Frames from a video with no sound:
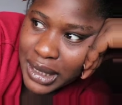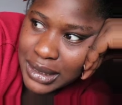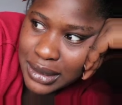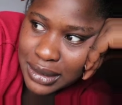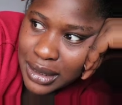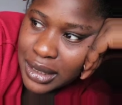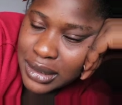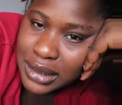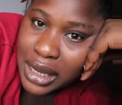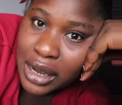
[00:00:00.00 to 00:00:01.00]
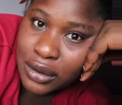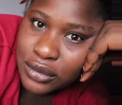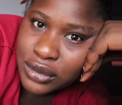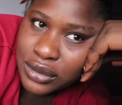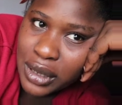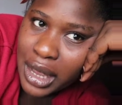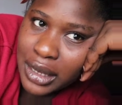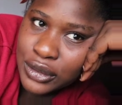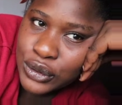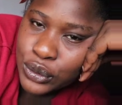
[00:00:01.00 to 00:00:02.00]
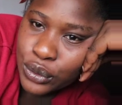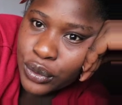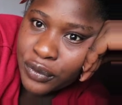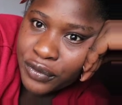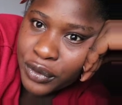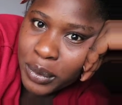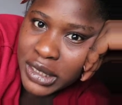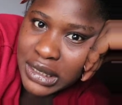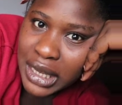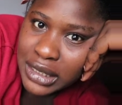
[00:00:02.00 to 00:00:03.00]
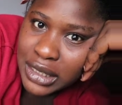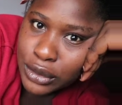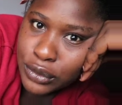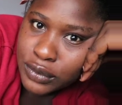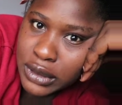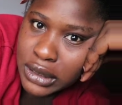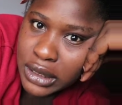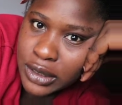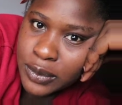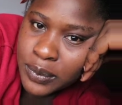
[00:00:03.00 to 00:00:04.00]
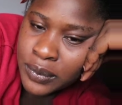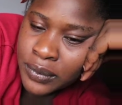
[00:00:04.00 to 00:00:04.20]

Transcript: let things out and, you know, you feel better at the end of the day.